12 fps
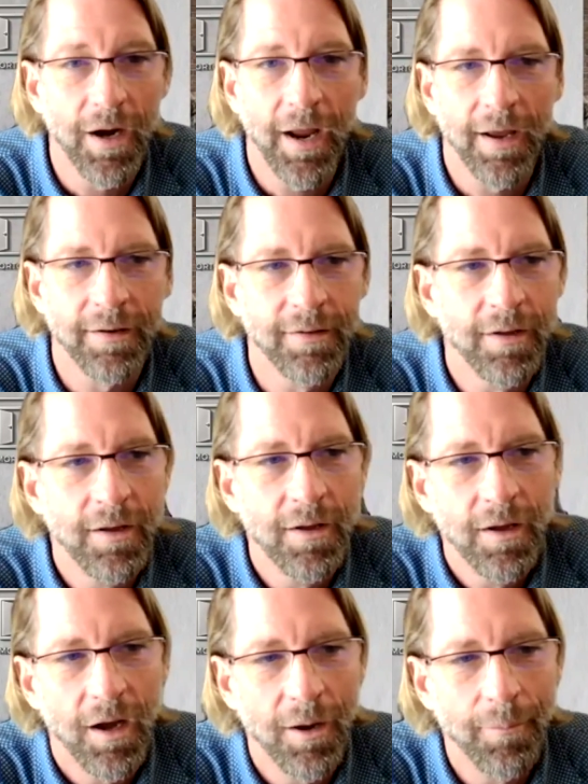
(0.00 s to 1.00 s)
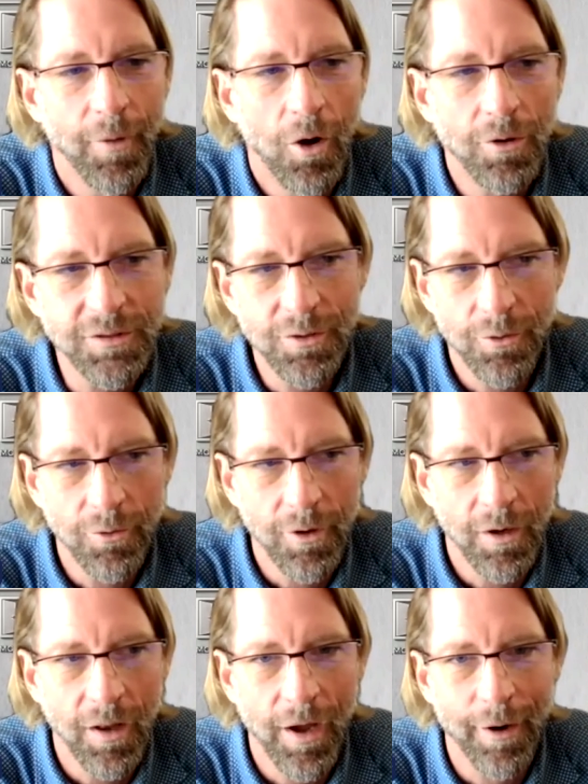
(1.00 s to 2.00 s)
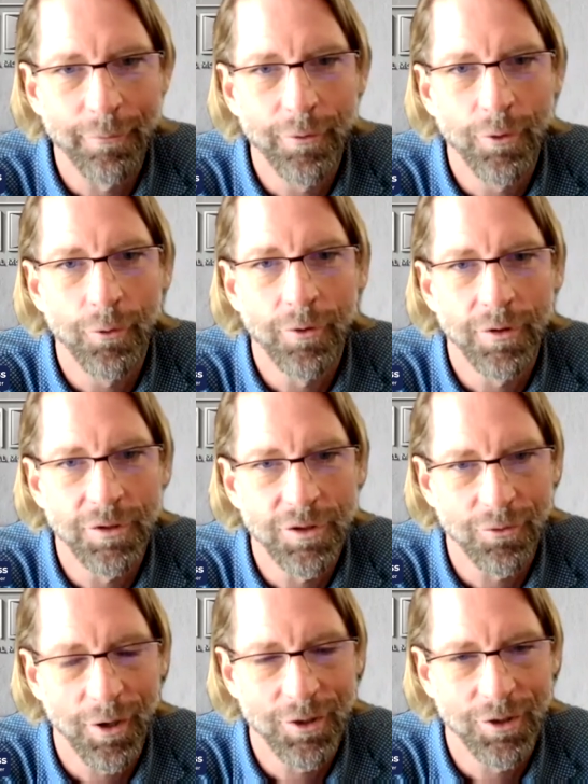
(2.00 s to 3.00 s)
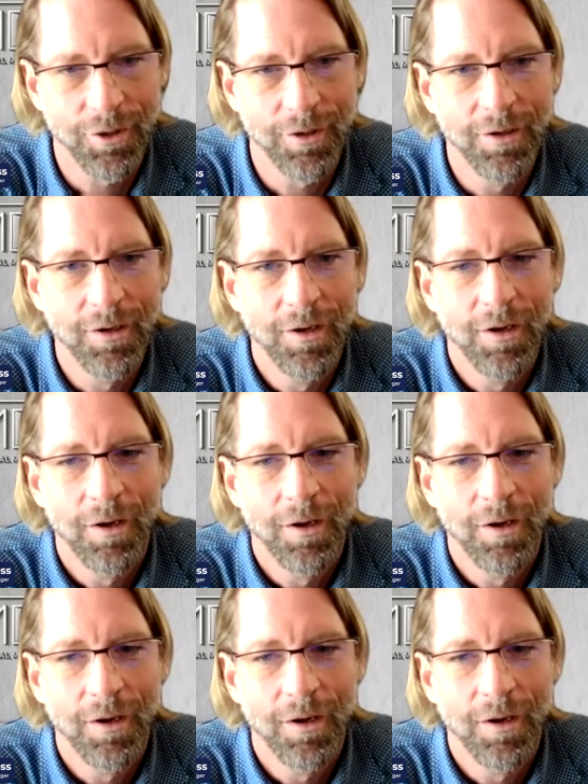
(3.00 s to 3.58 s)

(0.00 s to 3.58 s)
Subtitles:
And also a lot of new construction